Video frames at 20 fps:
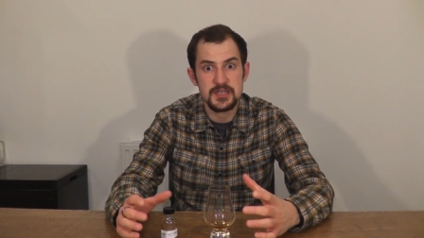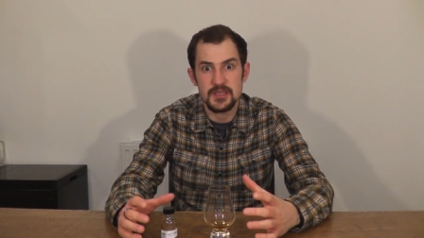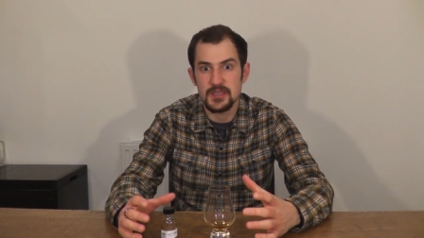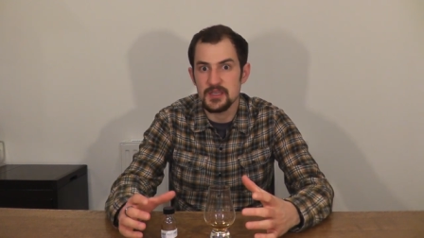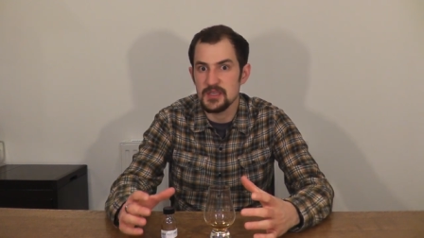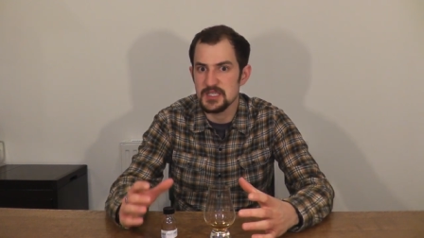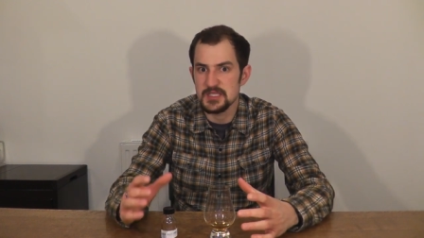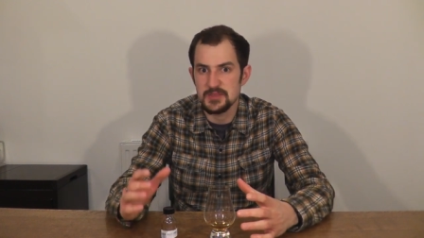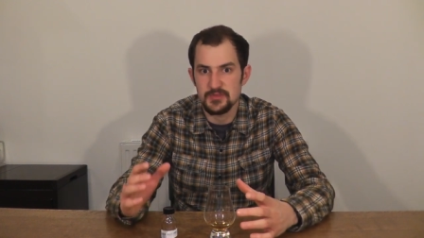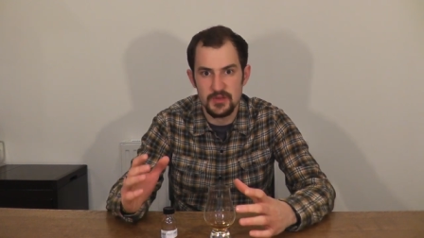You
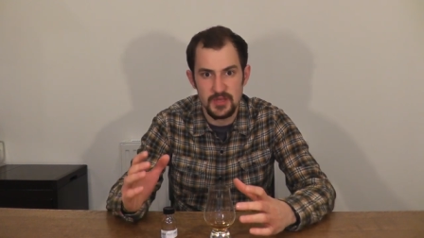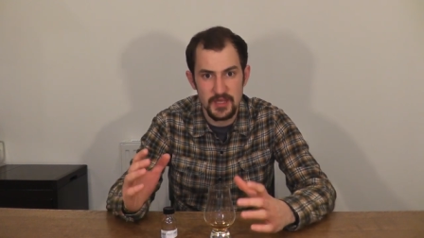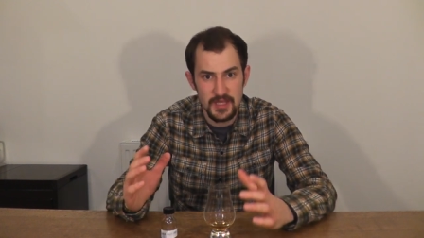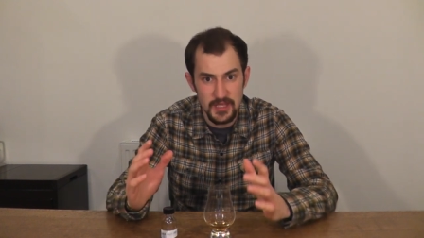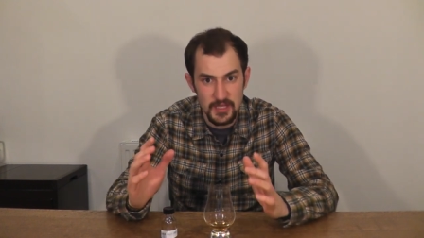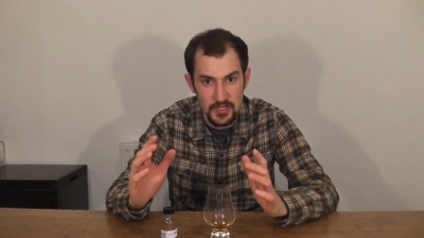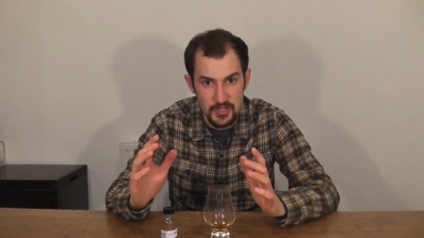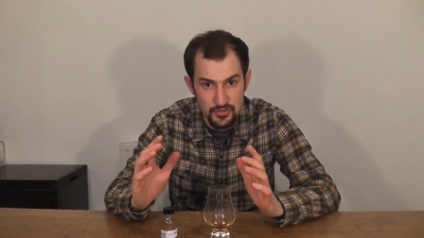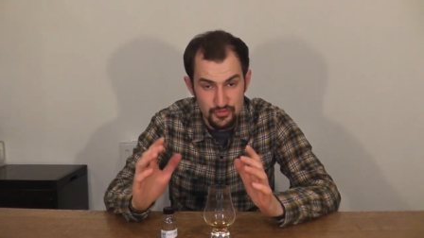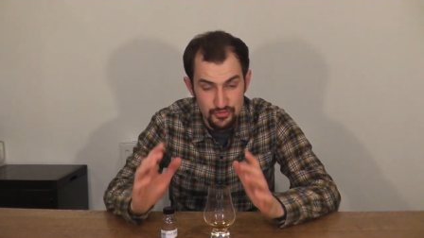can get some
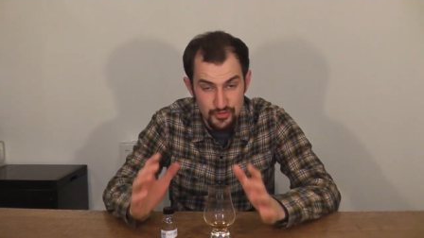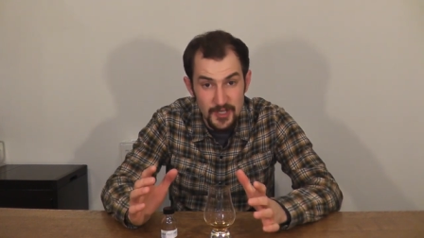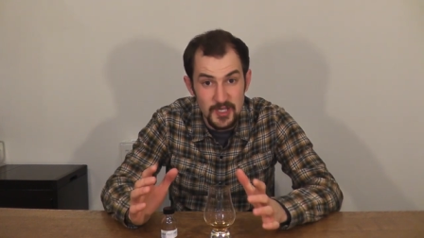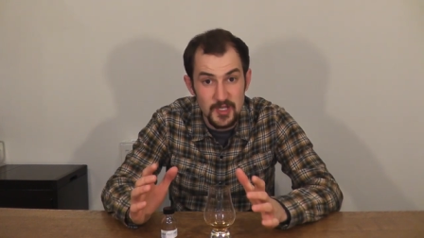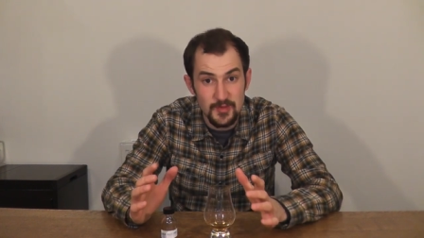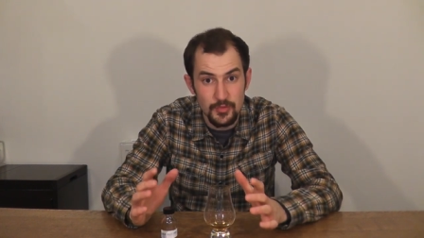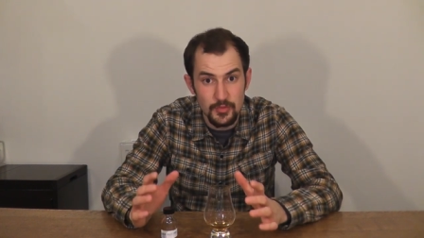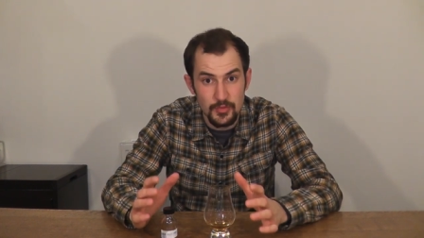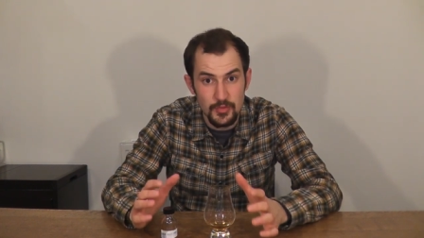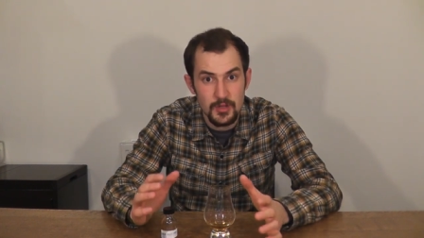
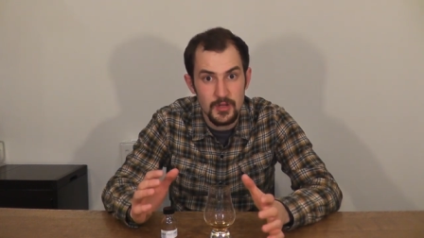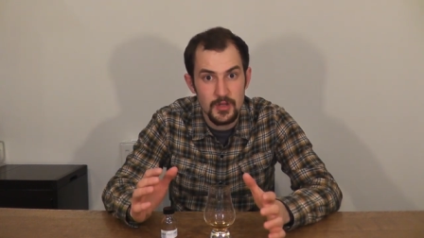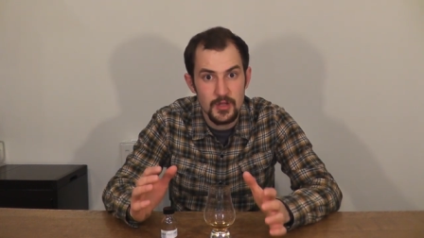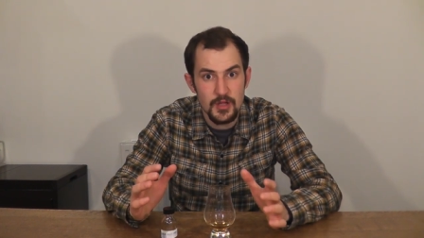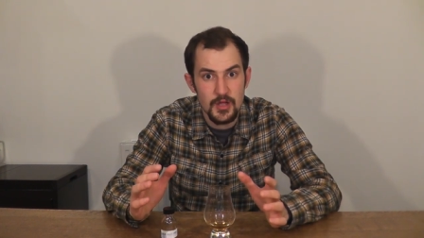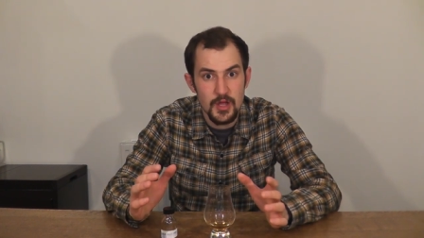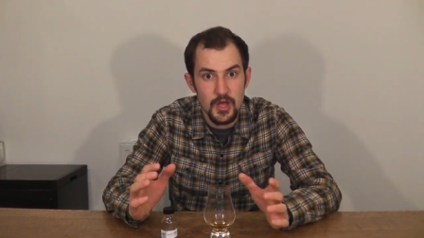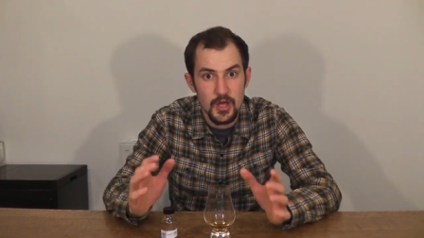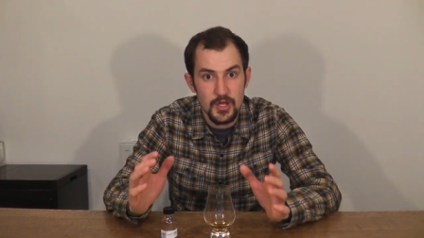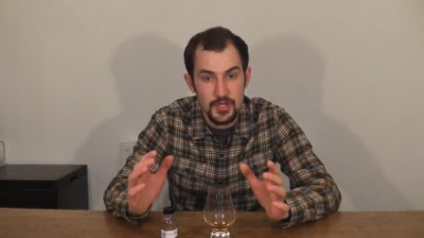incredible
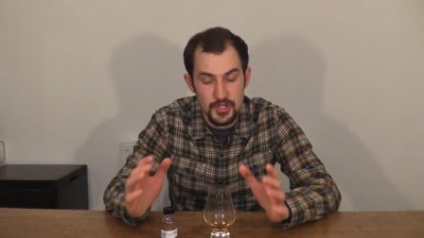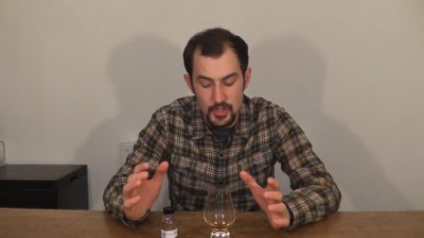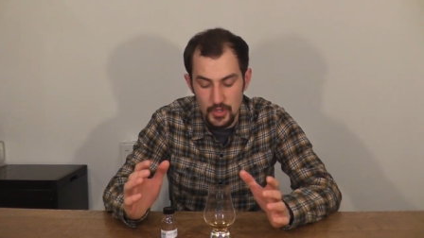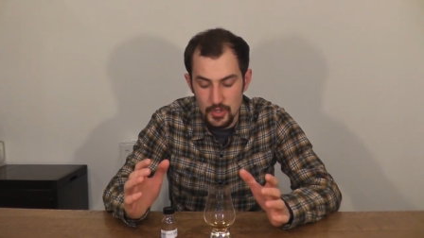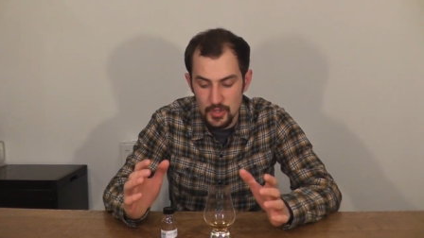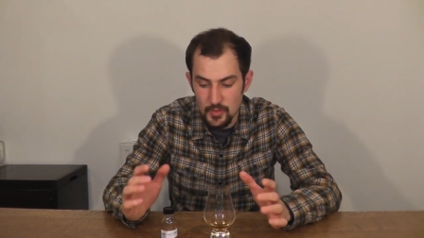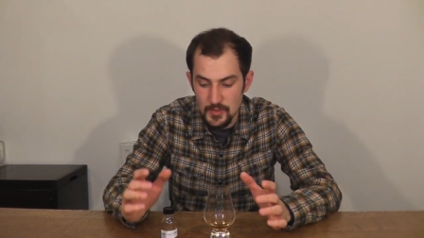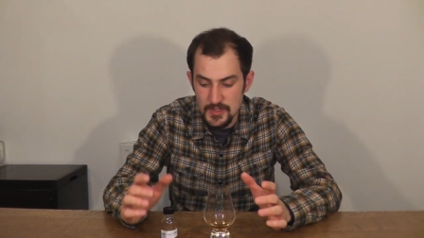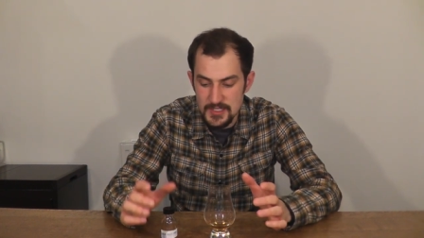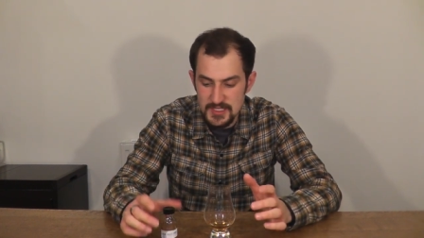
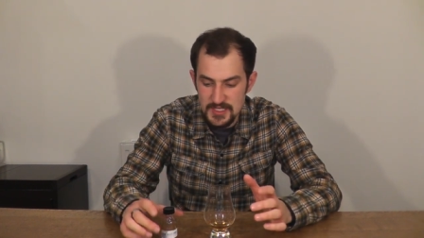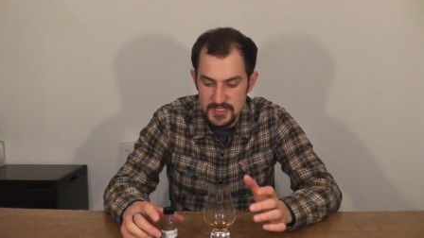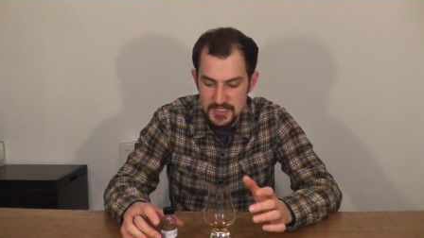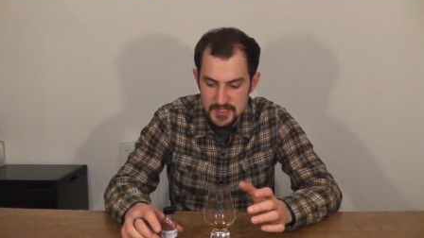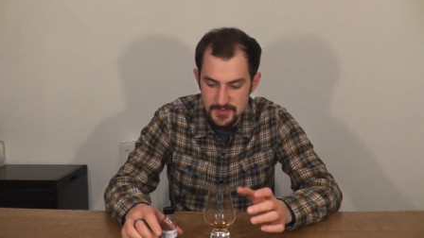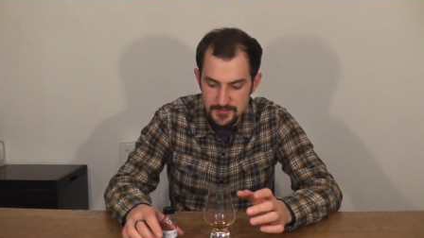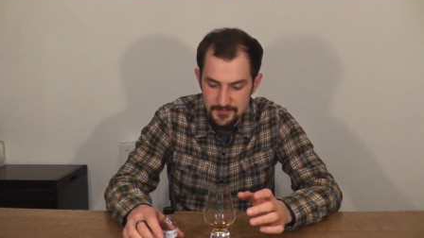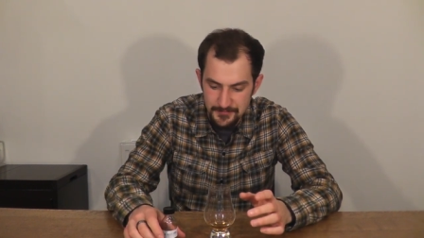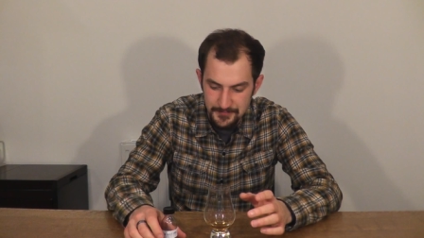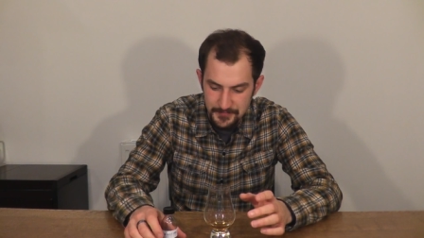young
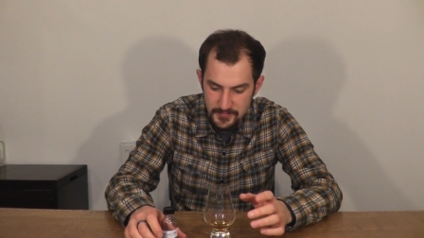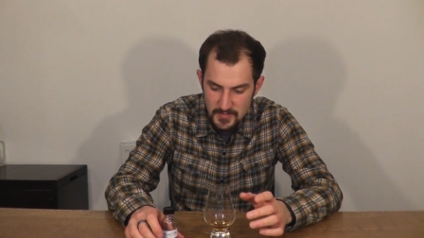whiskies.